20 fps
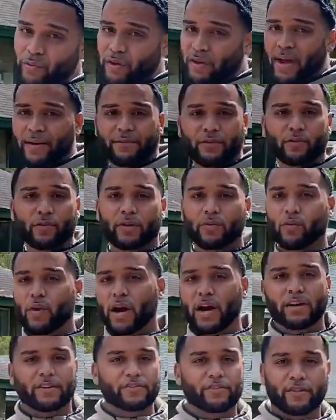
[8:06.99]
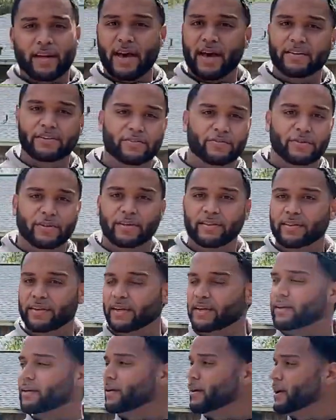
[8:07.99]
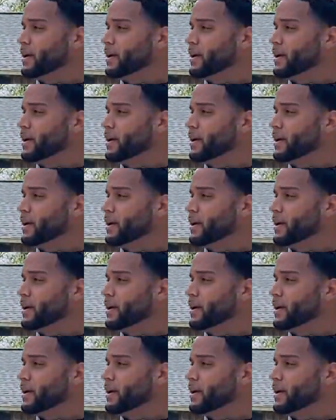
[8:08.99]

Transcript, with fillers: We don't have to run wires to the house or anything.